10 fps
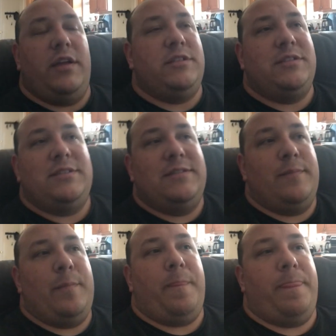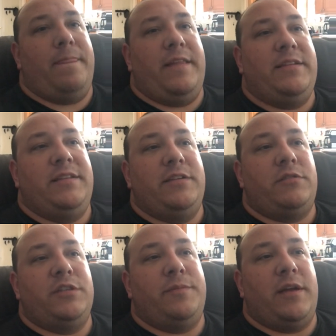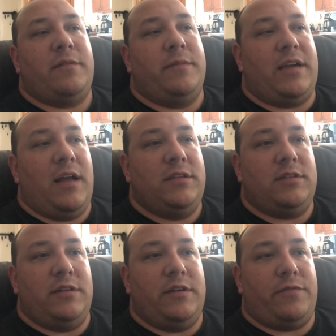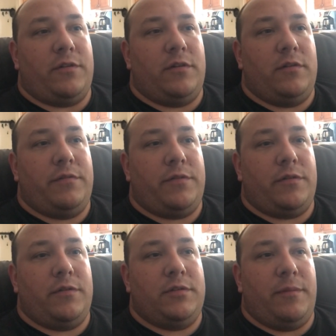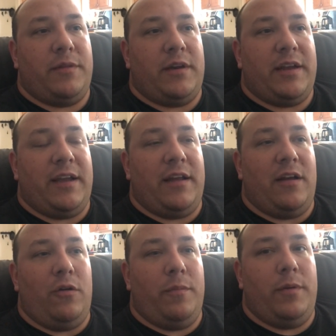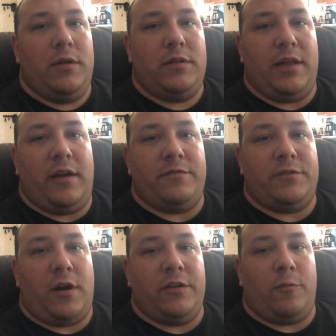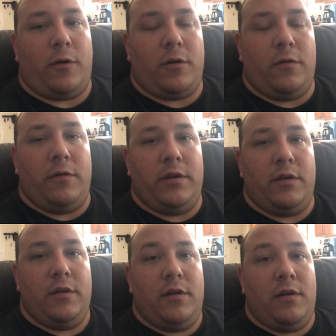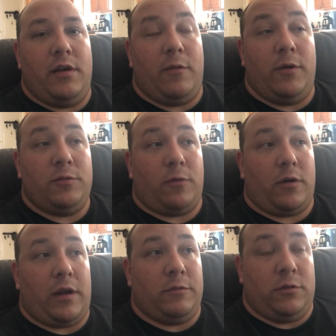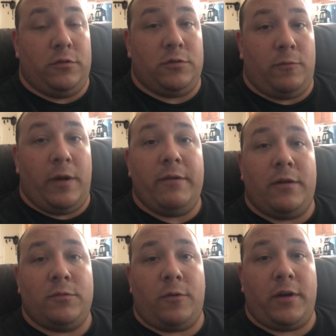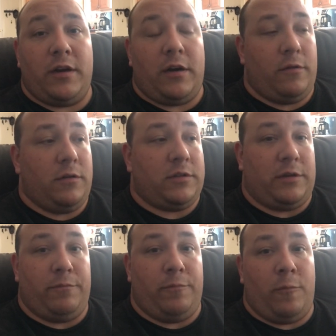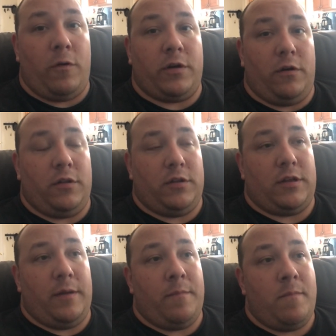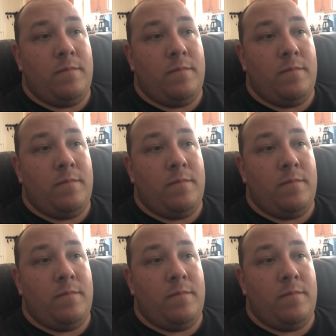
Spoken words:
They disrespect me constantly for something I can't help that I've tried to work on. And I was losing weight when I was working out because I'm walking all the time.